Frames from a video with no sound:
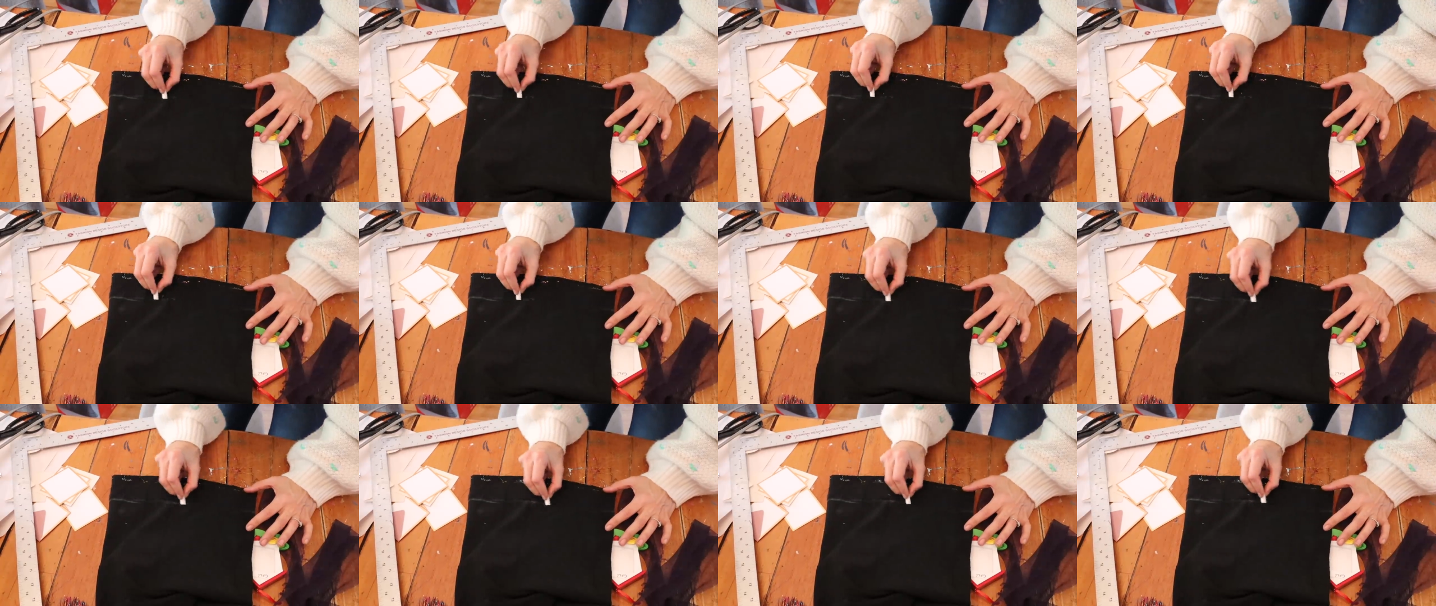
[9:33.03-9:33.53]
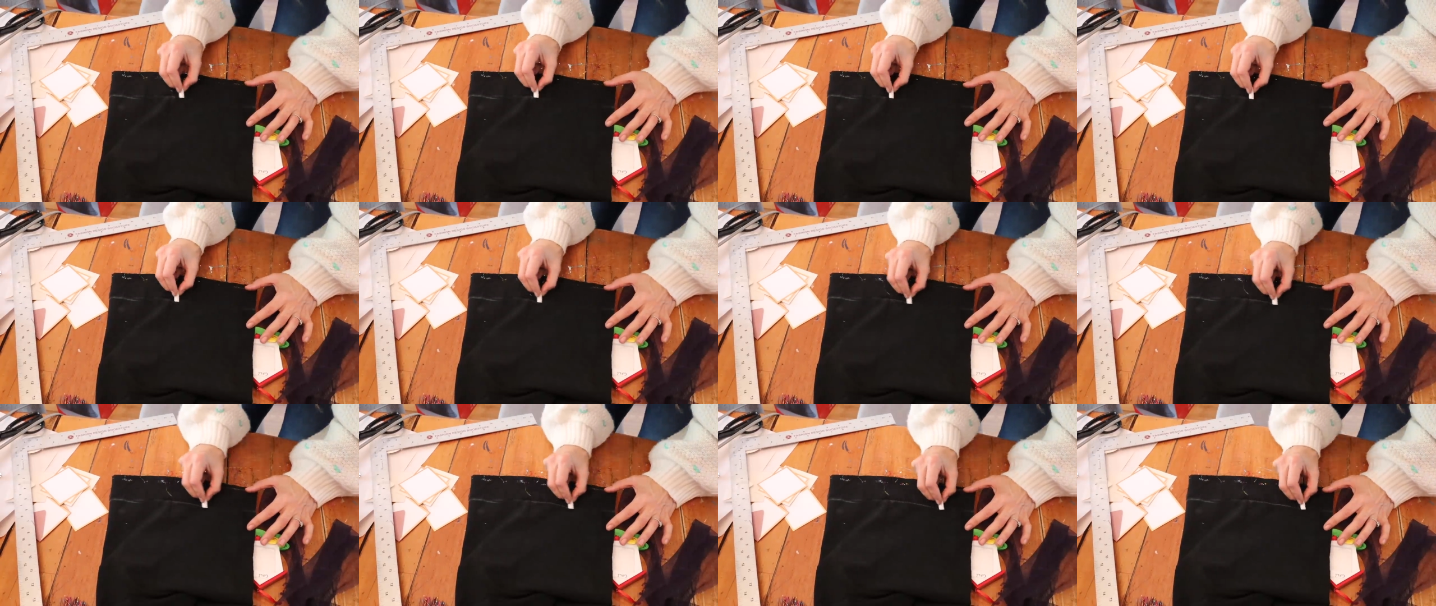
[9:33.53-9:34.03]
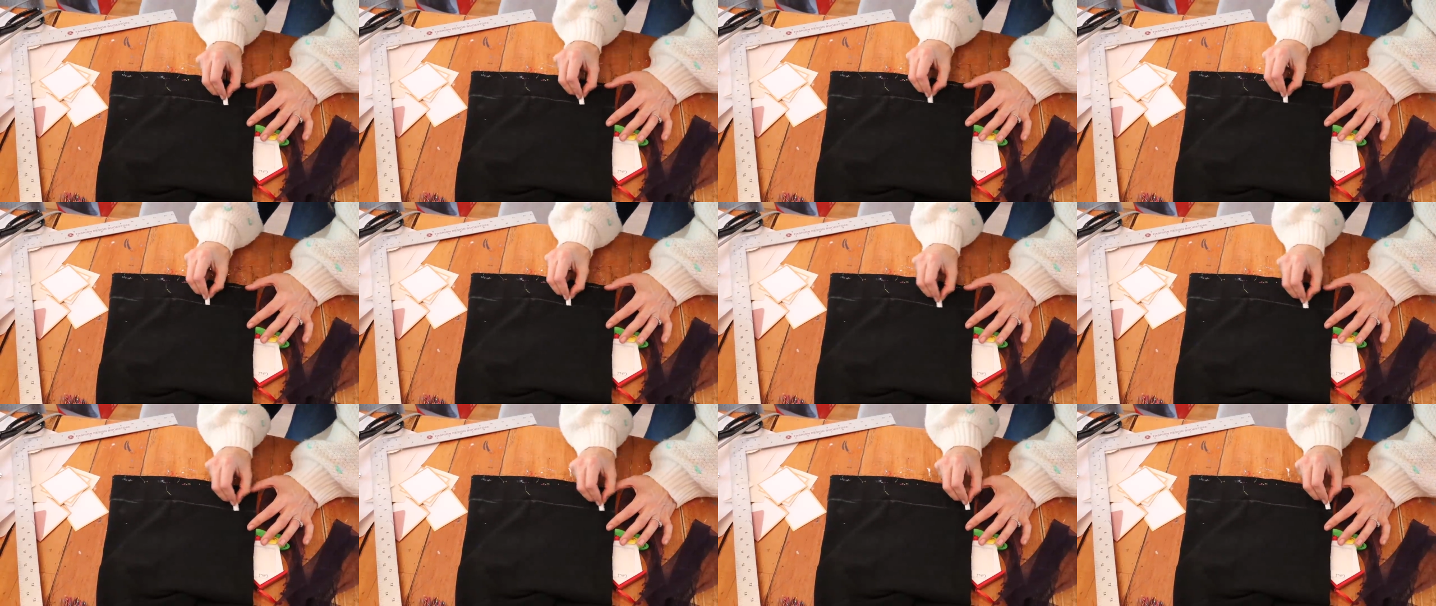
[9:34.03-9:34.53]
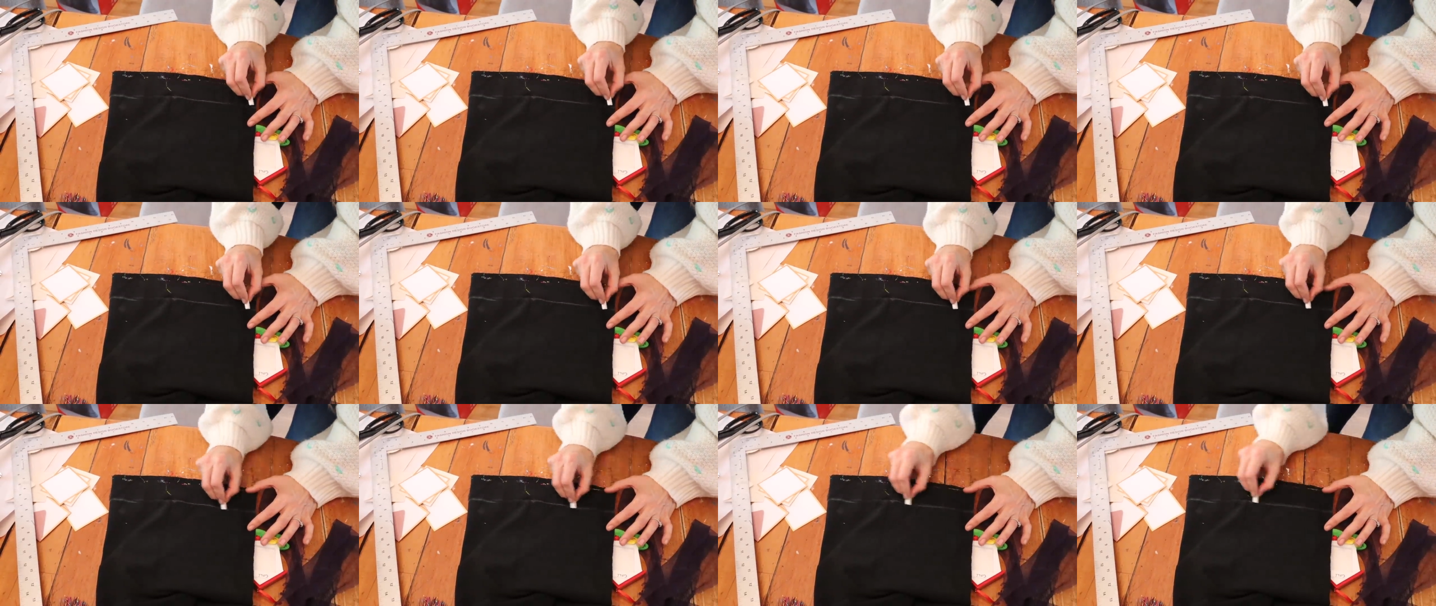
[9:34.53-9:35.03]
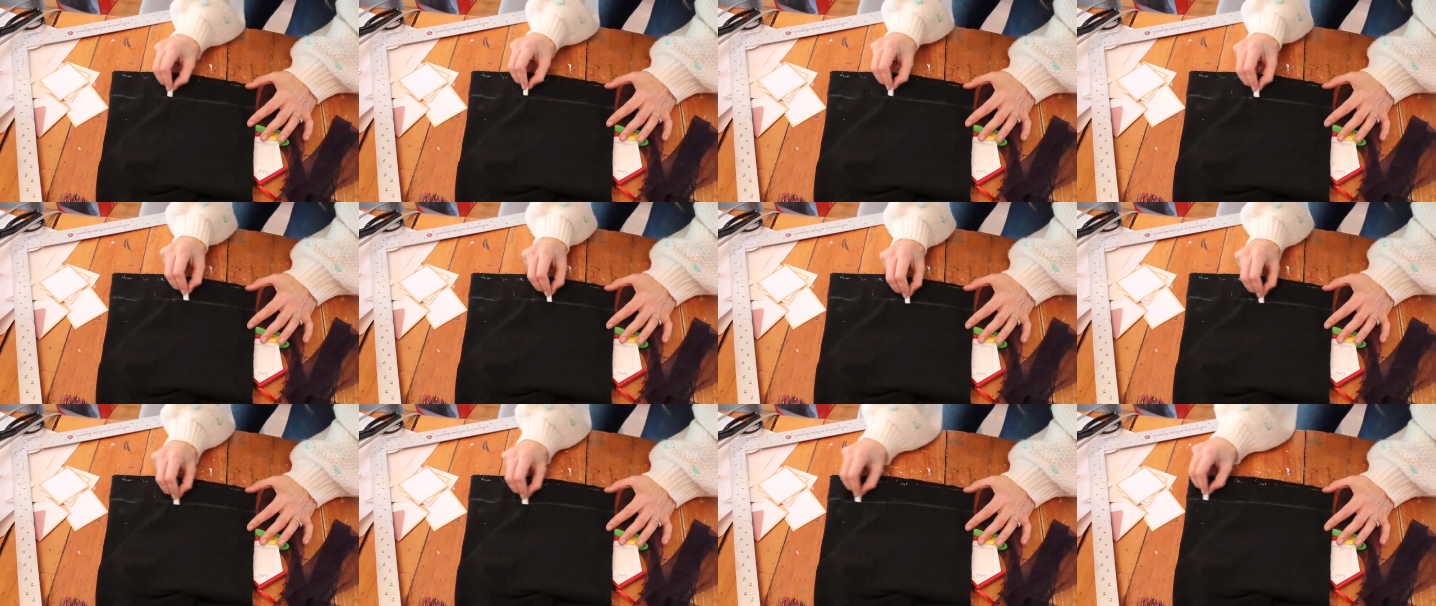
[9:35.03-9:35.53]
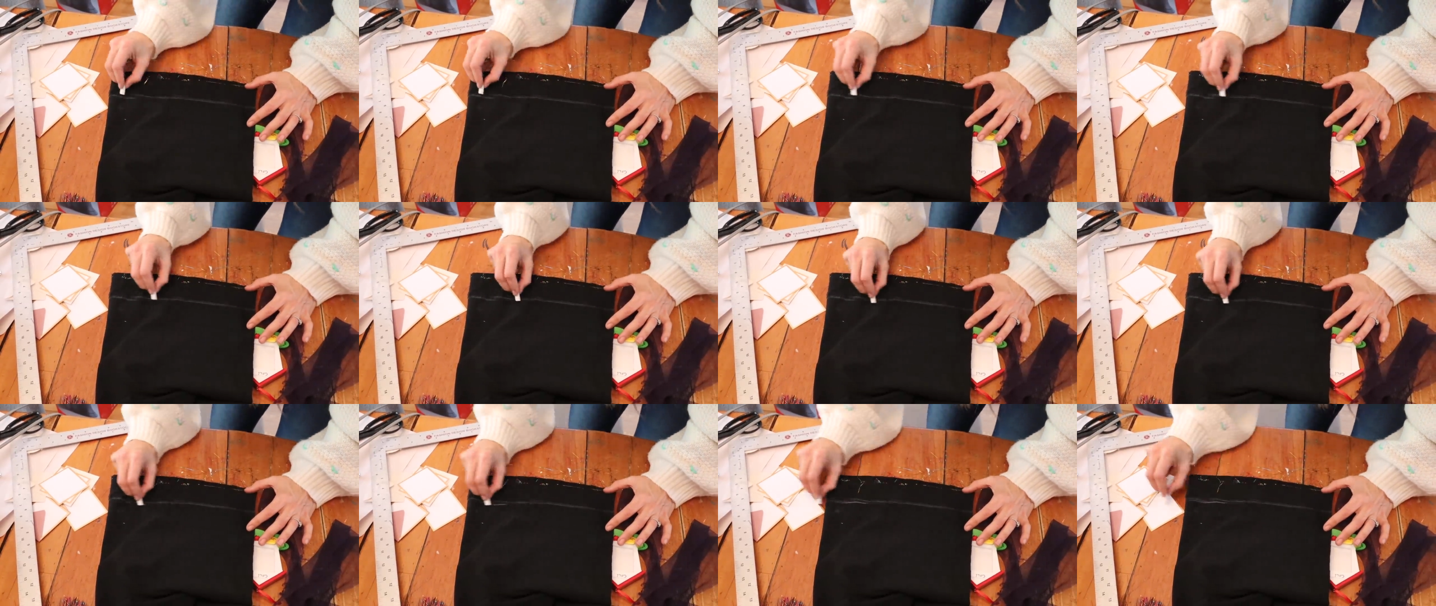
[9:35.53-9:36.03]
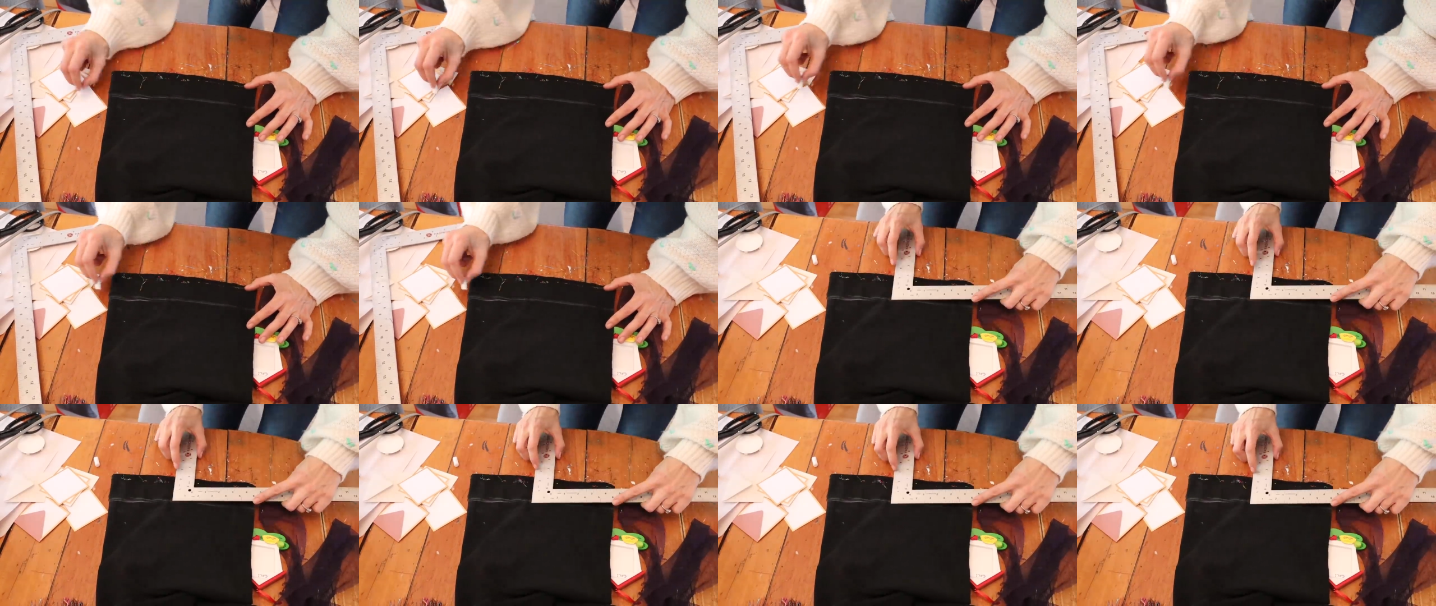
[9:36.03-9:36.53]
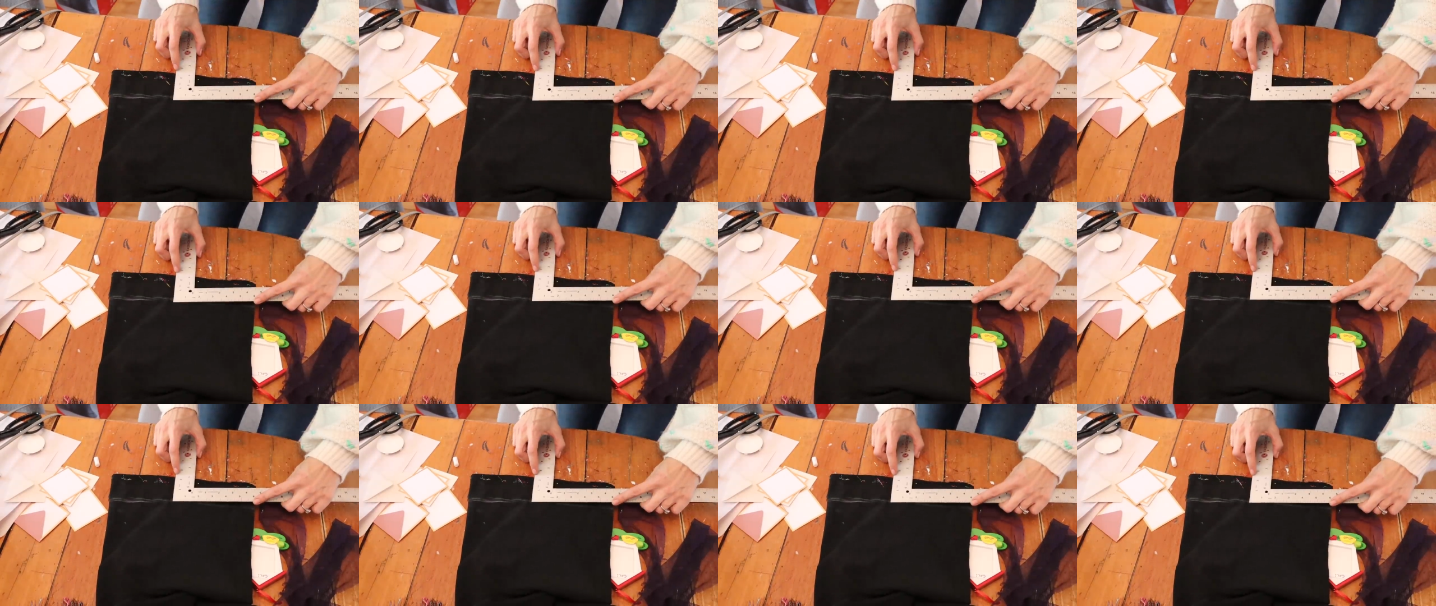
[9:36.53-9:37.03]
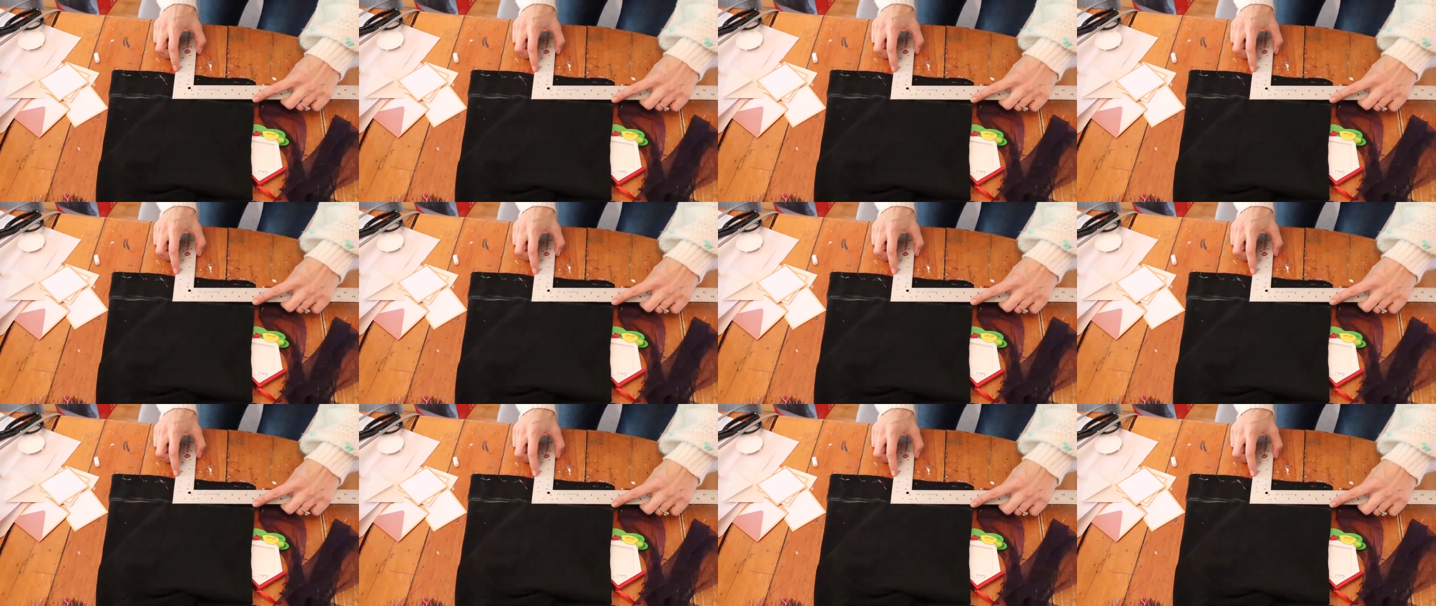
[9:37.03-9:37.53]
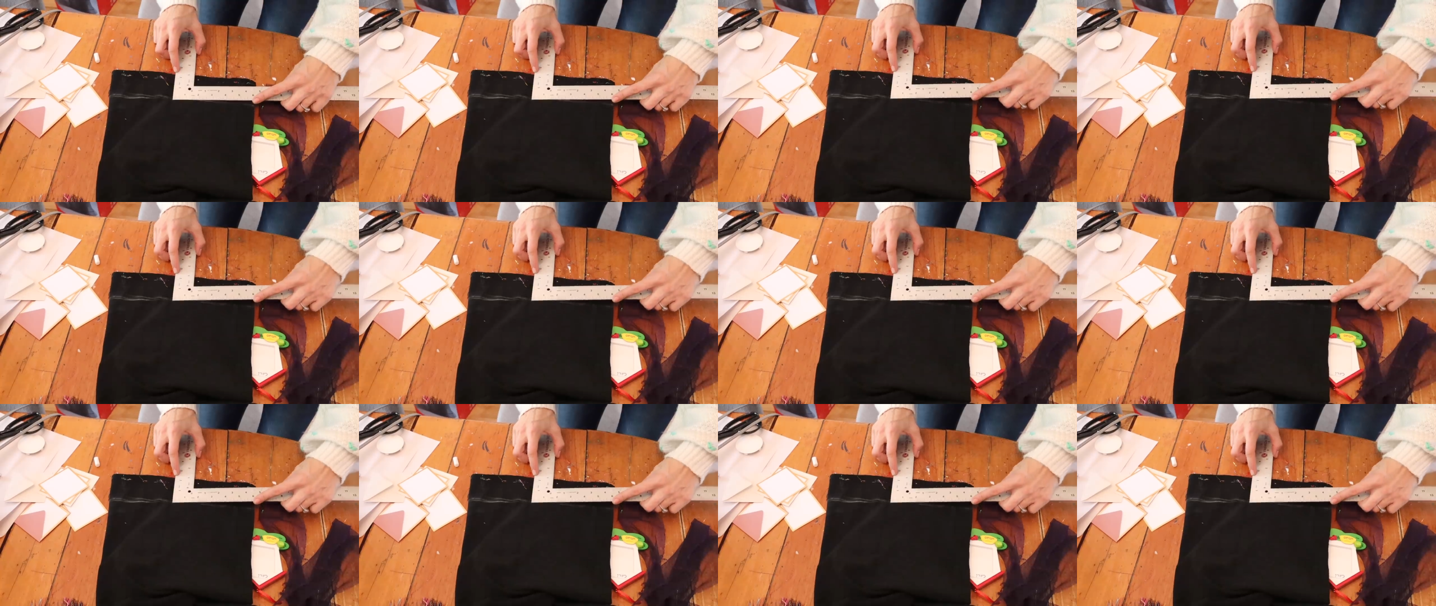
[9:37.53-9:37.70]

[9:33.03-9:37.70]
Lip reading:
(no speaker visible)